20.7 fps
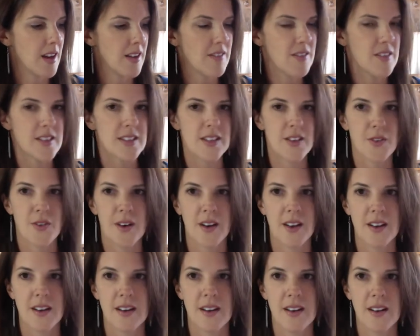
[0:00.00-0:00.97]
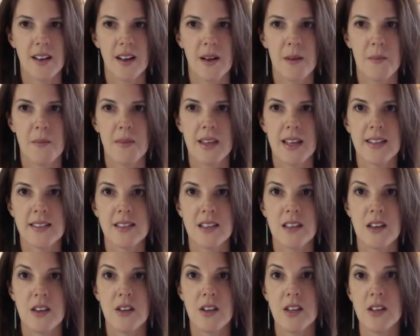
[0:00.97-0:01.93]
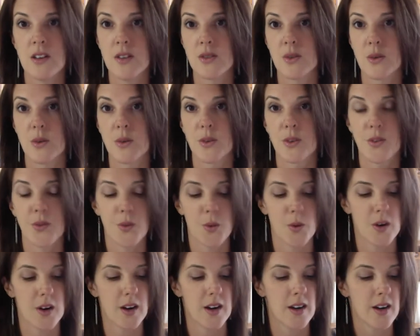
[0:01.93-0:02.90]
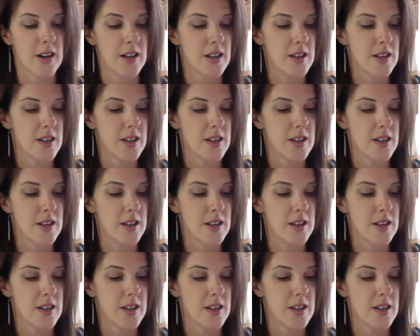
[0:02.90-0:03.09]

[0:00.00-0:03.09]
of the different things that you can use oils for.